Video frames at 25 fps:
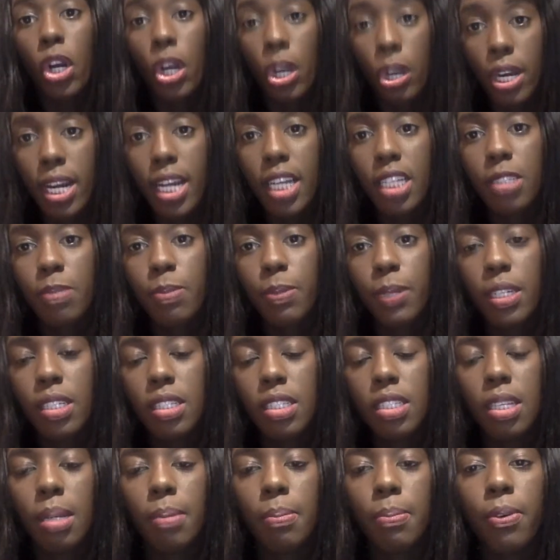her
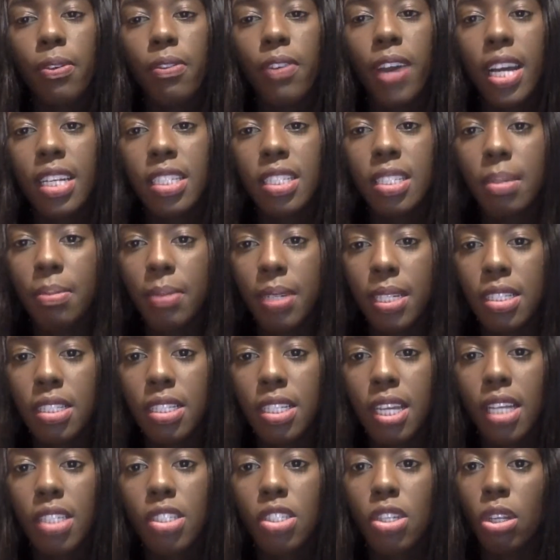experience and provide some
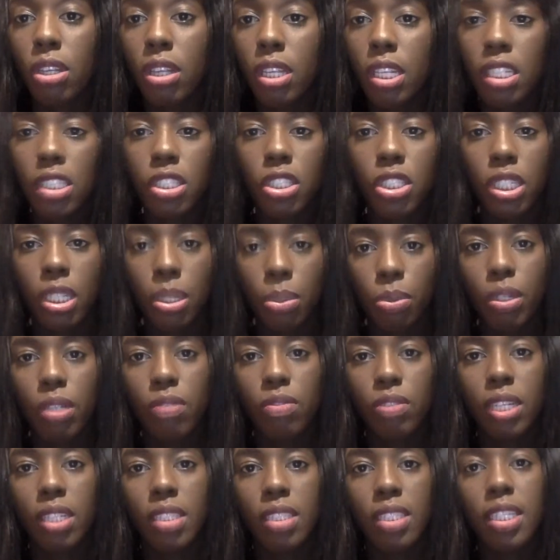insights on things she would
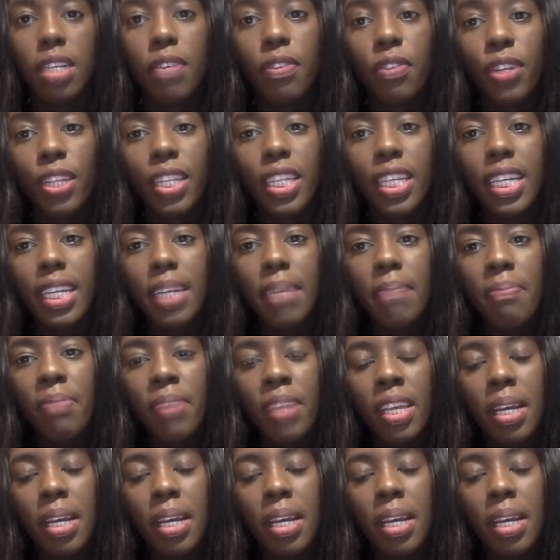have done differently.